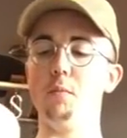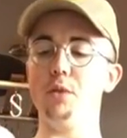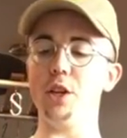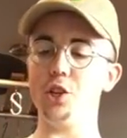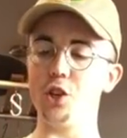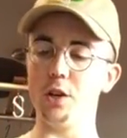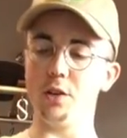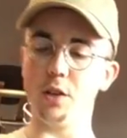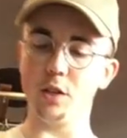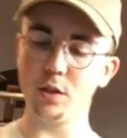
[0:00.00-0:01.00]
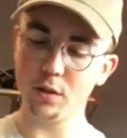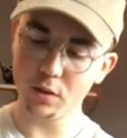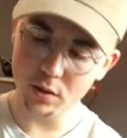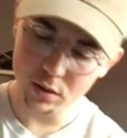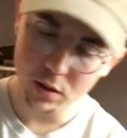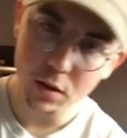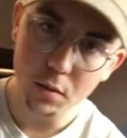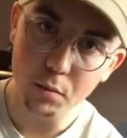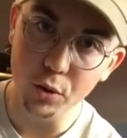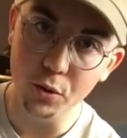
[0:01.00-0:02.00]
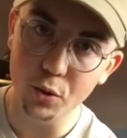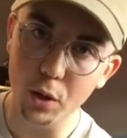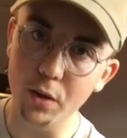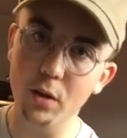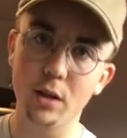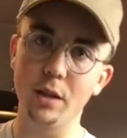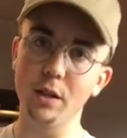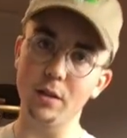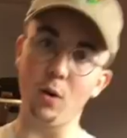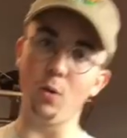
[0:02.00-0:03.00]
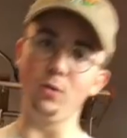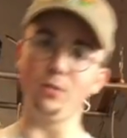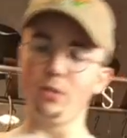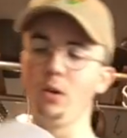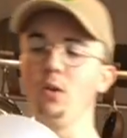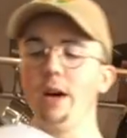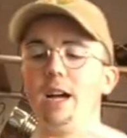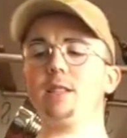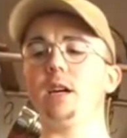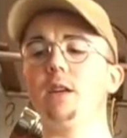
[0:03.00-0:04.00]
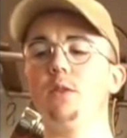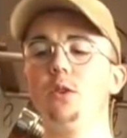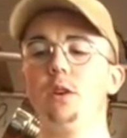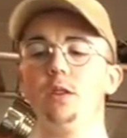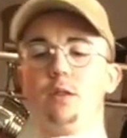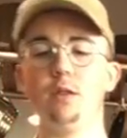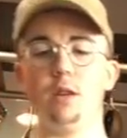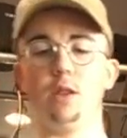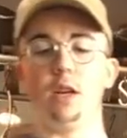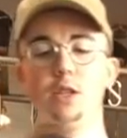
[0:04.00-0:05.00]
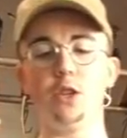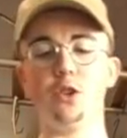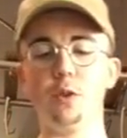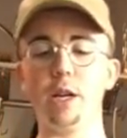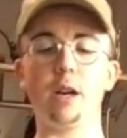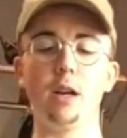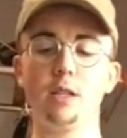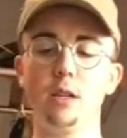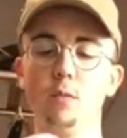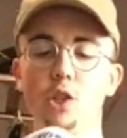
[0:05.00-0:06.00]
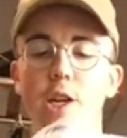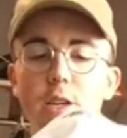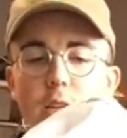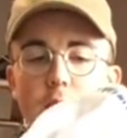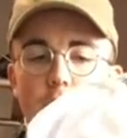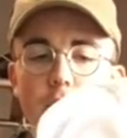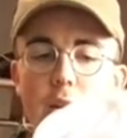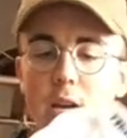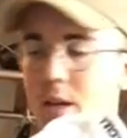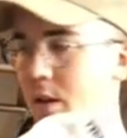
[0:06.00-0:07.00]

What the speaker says: bleach onto this blue Toyota, then the whole hat's kind of ruined. Unless you're doing a custom, which I did the other day,